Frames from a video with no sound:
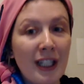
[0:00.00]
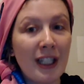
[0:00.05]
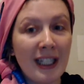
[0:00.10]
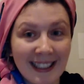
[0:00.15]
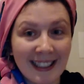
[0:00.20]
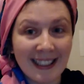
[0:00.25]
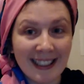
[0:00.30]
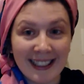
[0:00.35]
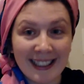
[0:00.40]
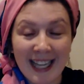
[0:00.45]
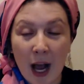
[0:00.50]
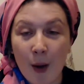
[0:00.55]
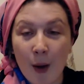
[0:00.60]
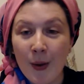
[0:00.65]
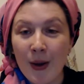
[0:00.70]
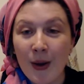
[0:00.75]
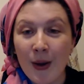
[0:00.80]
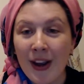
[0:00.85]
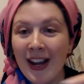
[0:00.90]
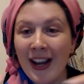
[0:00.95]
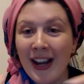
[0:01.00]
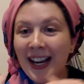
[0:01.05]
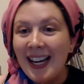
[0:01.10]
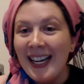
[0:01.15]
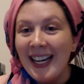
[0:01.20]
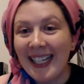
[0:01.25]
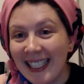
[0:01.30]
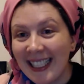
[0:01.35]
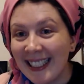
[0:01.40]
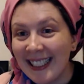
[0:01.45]
Now, he
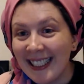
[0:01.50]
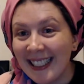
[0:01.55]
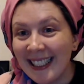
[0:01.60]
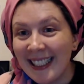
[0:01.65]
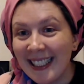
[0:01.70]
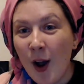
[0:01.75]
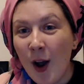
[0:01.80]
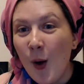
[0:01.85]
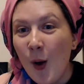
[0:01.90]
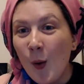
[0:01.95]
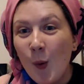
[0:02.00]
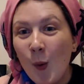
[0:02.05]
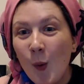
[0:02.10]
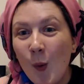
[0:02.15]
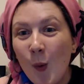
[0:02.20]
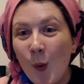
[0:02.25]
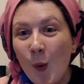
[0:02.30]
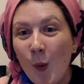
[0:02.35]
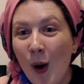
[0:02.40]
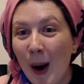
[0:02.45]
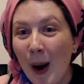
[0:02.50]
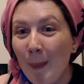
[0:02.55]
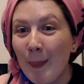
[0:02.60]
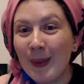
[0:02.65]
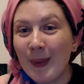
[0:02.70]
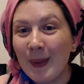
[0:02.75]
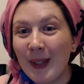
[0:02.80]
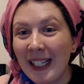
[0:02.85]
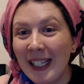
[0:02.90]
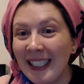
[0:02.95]
is quite
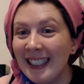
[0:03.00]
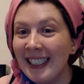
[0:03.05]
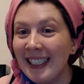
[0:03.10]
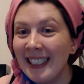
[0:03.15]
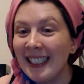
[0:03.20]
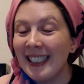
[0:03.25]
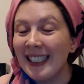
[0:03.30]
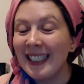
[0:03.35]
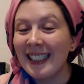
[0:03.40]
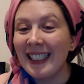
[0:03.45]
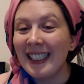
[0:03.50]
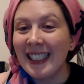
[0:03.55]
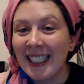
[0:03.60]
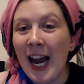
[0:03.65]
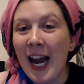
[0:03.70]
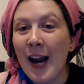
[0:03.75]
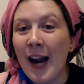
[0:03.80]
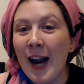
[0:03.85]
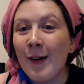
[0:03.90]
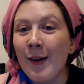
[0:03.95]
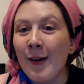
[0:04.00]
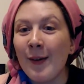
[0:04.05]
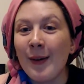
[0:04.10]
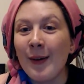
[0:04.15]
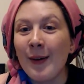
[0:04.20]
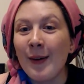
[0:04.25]
blatantly declaring